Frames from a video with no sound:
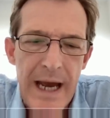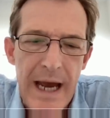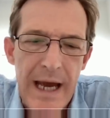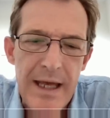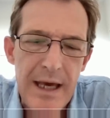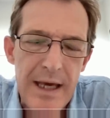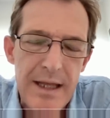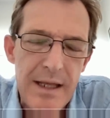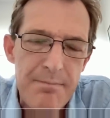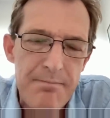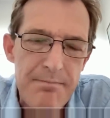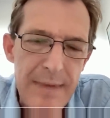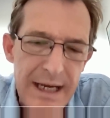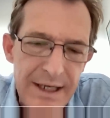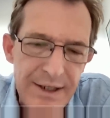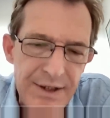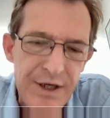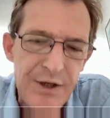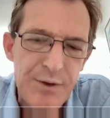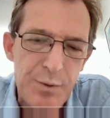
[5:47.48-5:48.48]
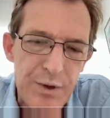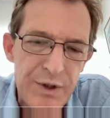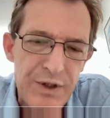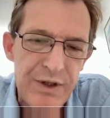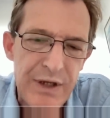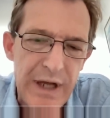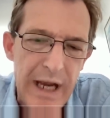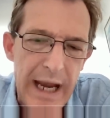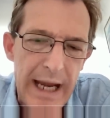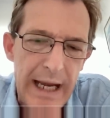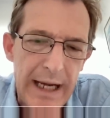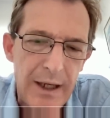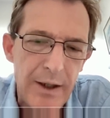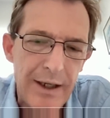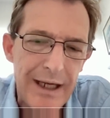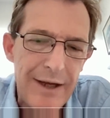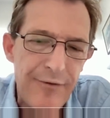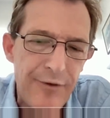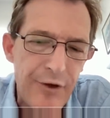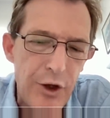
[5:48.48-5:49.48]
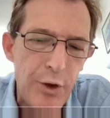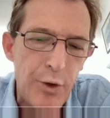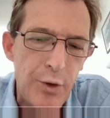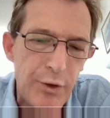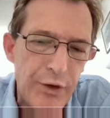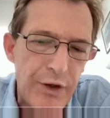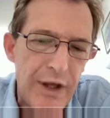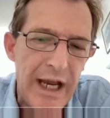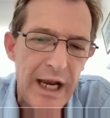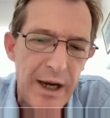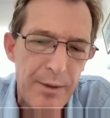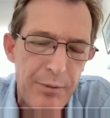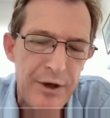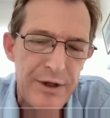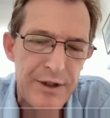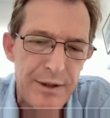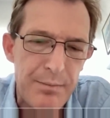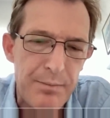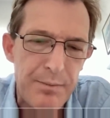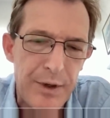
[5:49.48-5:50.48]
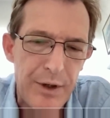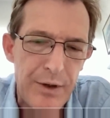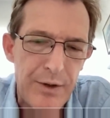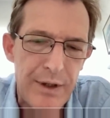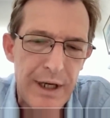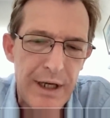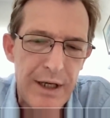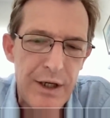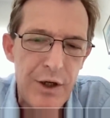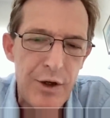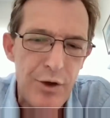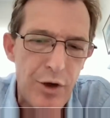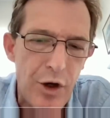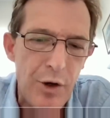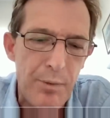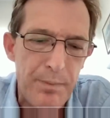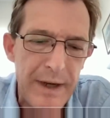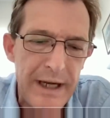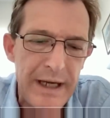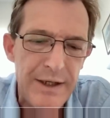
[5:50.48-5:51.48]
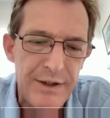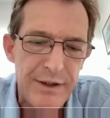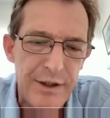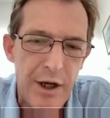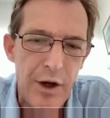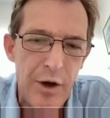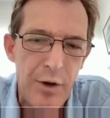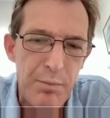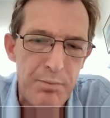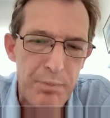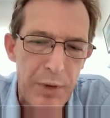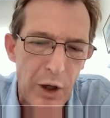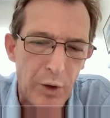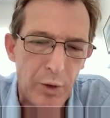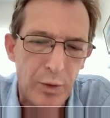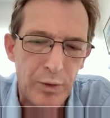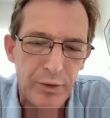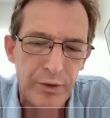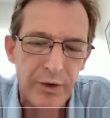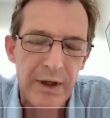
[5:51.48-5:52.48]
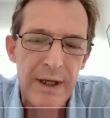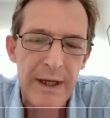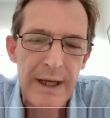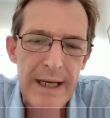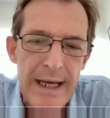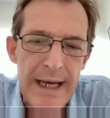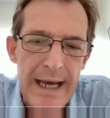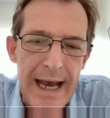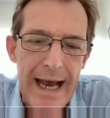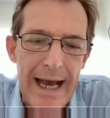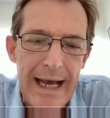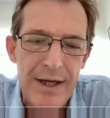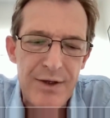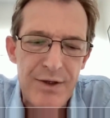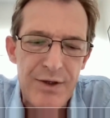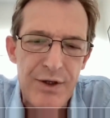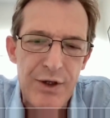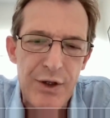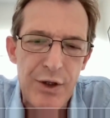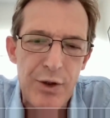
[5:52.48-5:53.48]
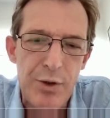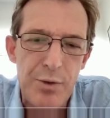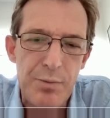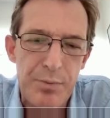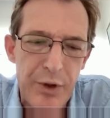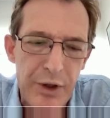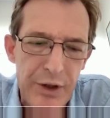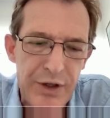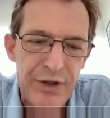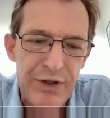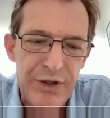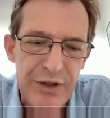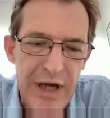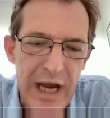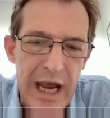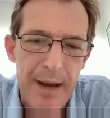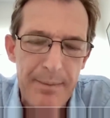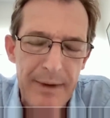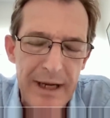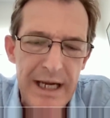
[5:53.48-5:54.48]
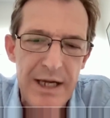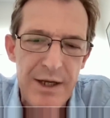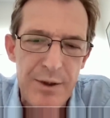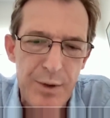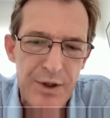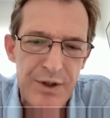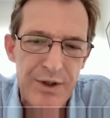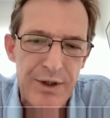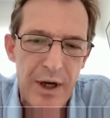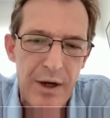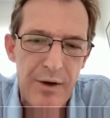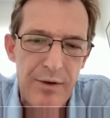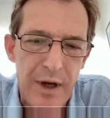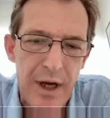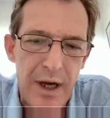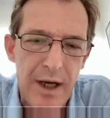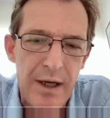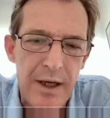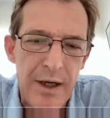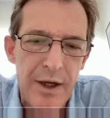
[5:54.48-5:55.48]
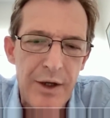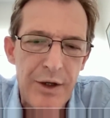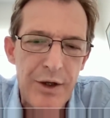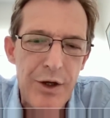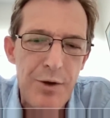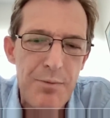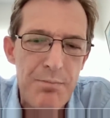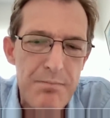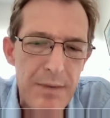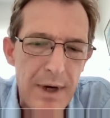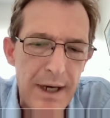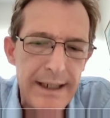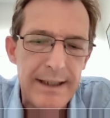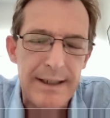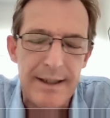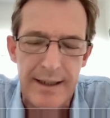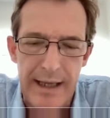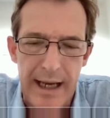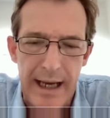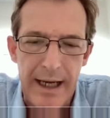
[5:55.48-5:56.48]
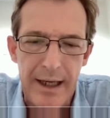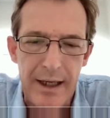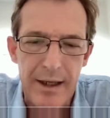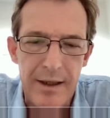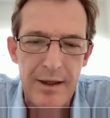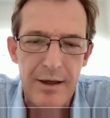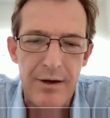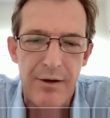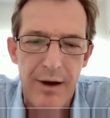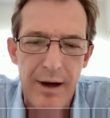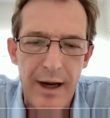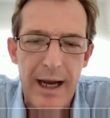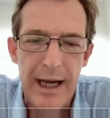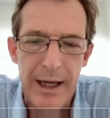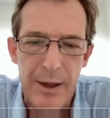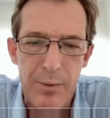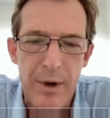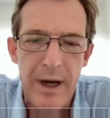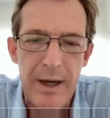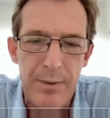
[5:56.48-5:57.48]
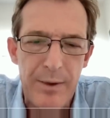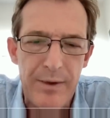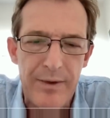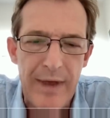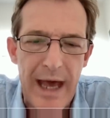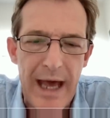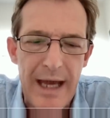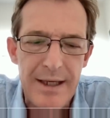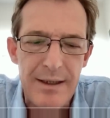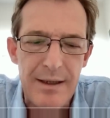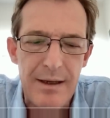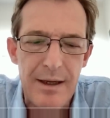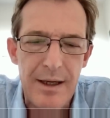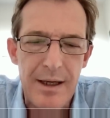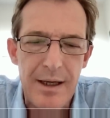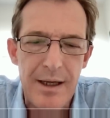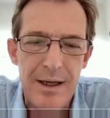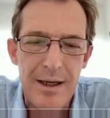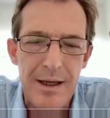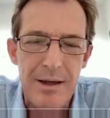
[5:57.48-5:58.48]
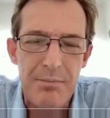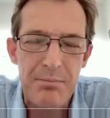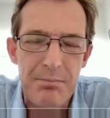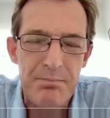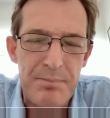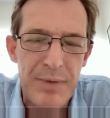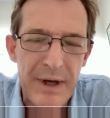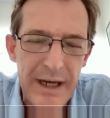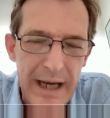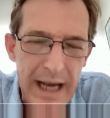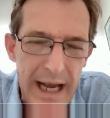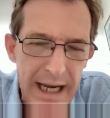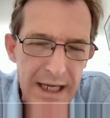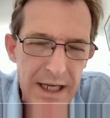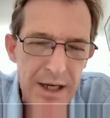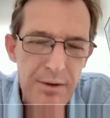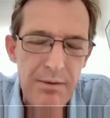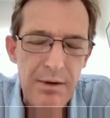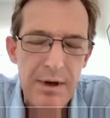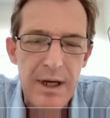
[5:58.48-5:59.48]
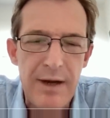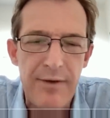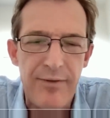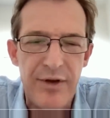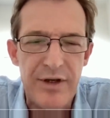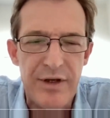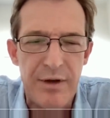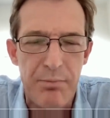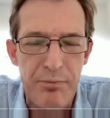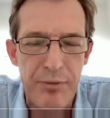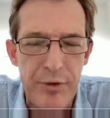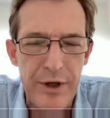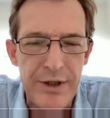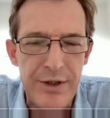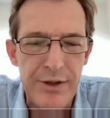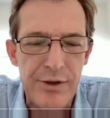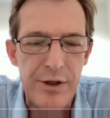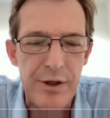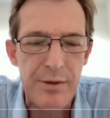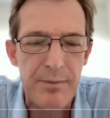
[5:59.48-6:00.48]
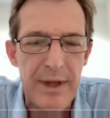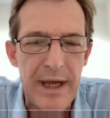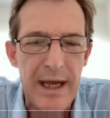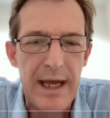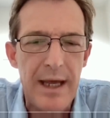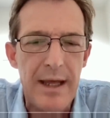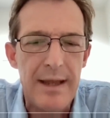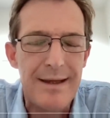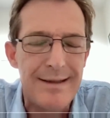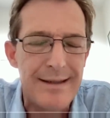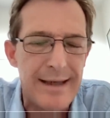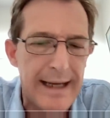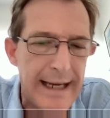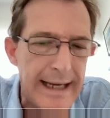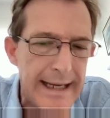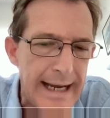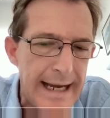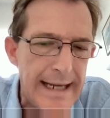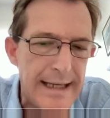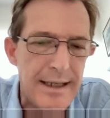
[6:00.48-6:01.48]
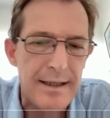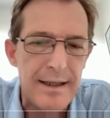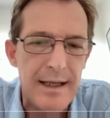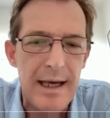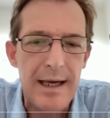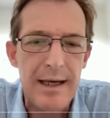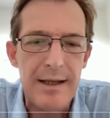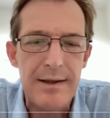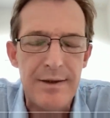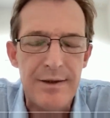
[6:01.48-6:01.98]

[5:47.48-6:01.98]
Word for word: and, and the message was saying that if you think, President Putin, you could be so bold as to put a step into Estonia, you might think you can get away with that. But can you? If there's a British troop there, there's a Canadian there,